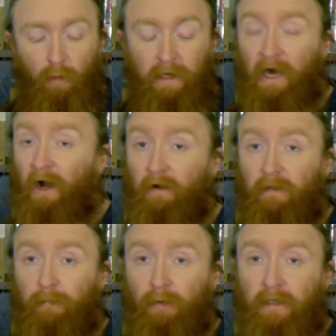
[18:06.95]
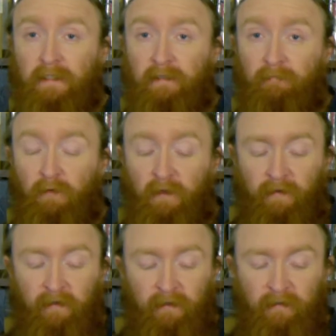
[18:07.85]
We are the prince of
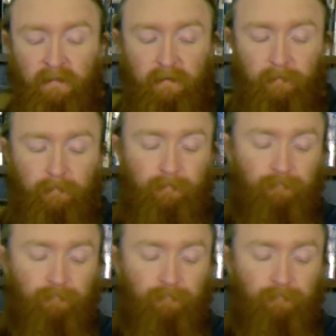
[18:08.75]
free thinkers."